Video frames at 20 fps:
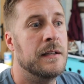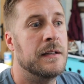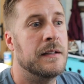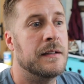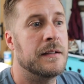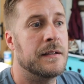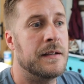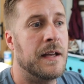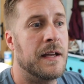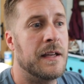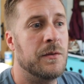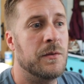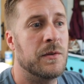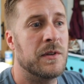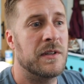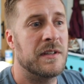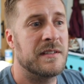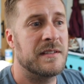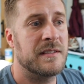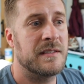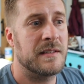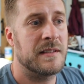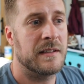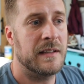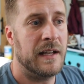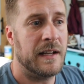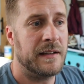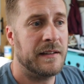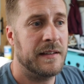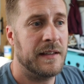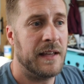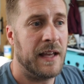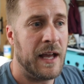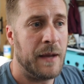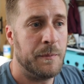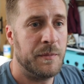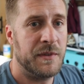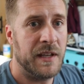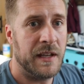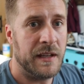now you want to select
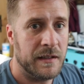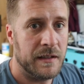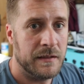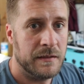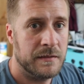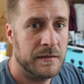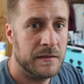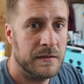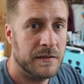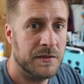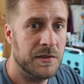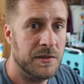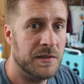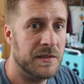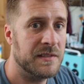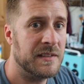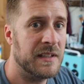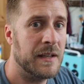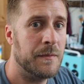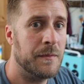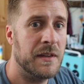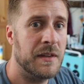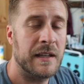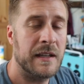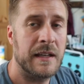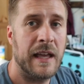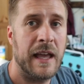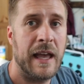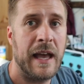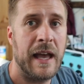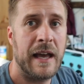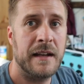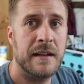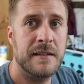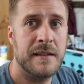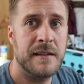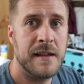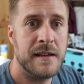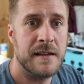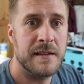app data, do the same thing, add a
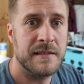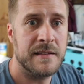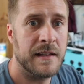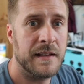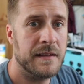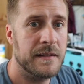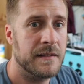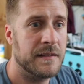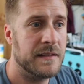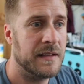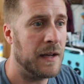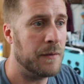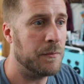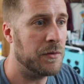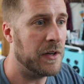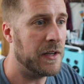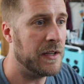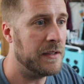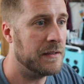data set, top right.